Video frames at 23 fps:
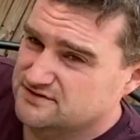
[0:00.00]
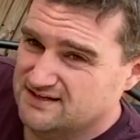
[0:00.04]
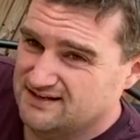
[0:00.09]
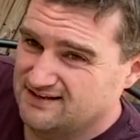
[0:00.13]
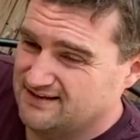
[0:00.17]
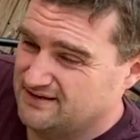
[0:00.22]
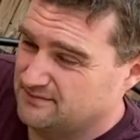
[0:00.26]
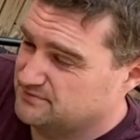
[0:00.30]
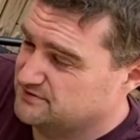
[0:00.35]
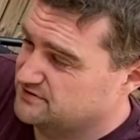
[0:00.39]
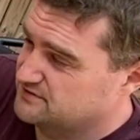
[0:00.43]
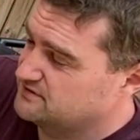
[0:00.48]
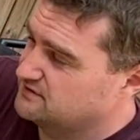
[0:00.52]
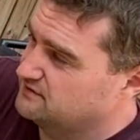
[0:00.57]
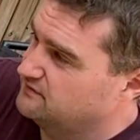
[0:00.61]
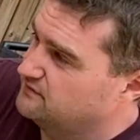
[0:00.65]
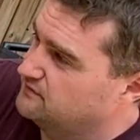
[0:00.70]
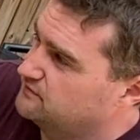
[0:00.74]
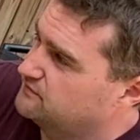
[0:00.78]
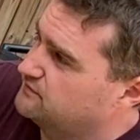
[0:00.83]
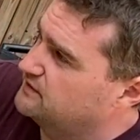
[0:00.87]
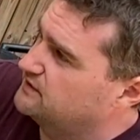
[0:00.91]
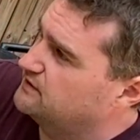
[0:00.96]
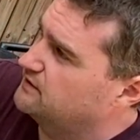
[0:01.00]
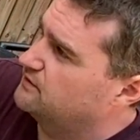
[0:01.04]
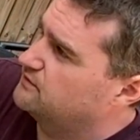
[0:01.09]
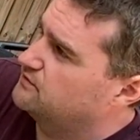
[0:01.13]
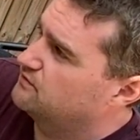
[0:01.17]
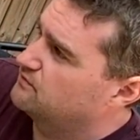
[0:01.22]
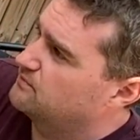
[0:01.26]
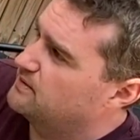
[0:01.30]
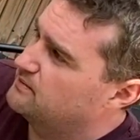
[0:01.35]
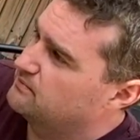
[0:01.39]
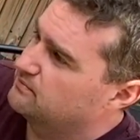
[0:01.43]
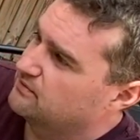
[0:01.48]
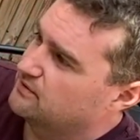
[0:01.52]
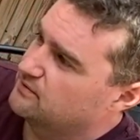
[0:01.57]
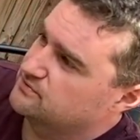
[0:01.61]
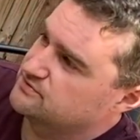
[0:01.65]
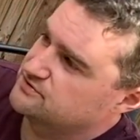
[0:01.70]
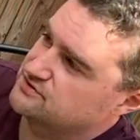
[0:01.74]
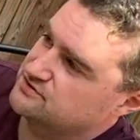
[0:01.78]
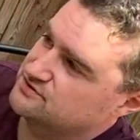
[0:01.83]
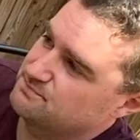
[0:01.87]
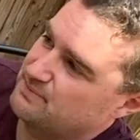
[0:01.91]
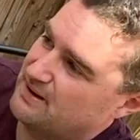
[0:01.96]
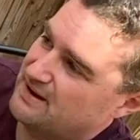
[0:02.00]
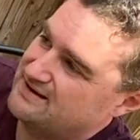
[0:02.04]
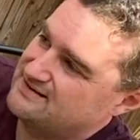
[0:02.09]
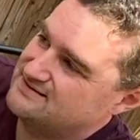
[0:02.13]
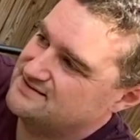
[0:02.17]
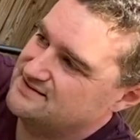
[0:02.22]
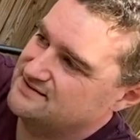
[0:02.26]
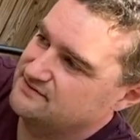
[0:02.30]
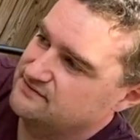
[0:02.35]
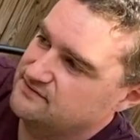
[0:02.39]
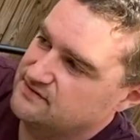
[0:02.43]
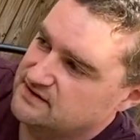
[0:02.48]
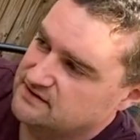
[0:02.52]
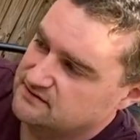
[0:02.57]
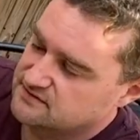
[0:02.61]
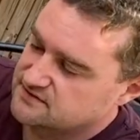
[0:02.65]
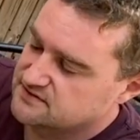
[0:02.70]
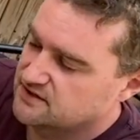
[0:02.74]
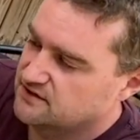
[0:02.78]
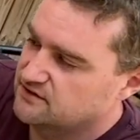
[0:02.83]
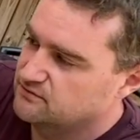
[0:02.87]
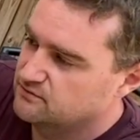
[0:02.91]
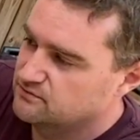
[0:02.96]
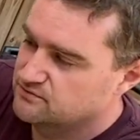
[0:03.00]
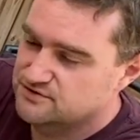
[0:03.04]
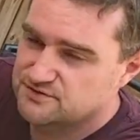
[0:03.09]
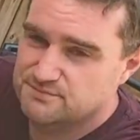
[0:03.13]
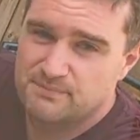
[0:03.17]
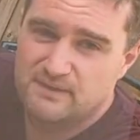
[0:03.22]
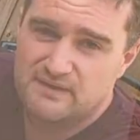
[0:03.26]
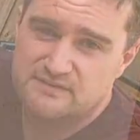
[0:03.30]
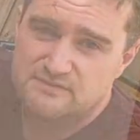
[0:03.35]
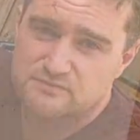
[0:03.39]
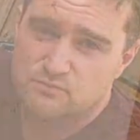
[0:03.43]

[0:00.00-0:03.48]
clips in this video, you'll remember I was just painting the internal space